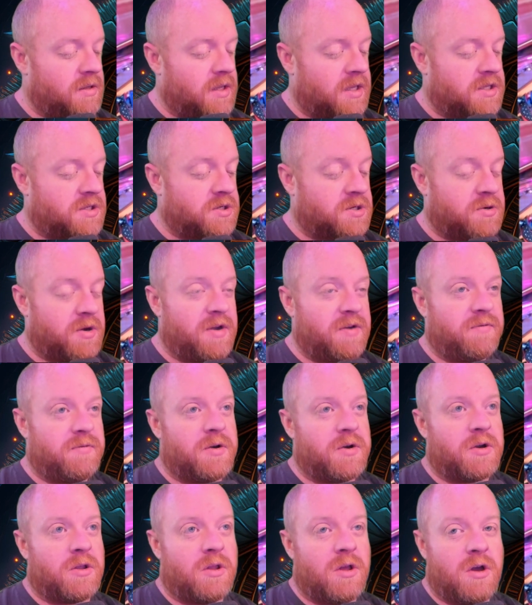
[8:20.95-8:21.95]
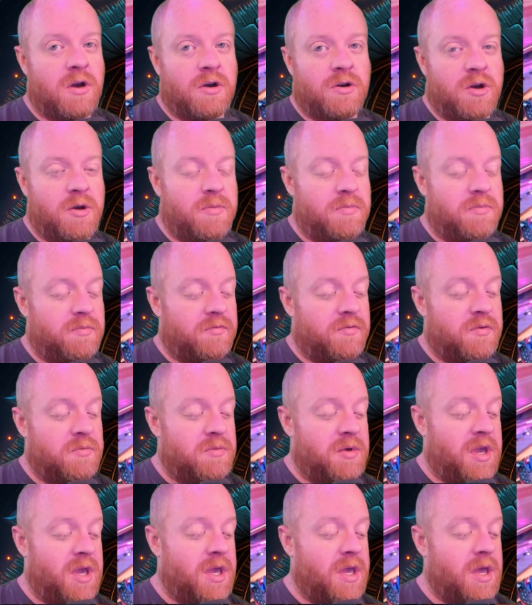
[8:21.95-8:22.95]
It's great for claw grip for
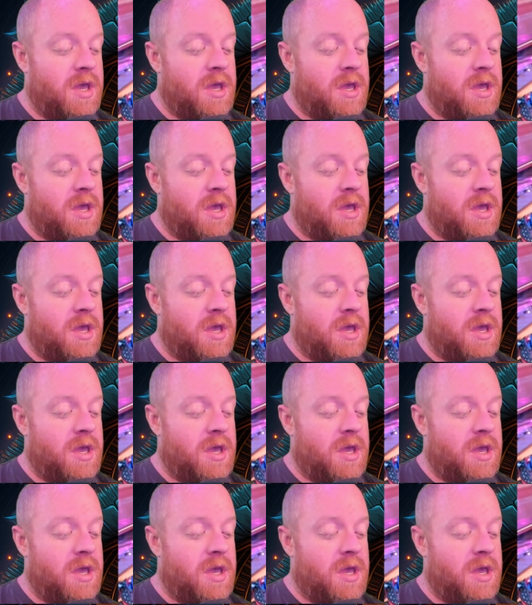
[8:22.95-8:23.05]
me.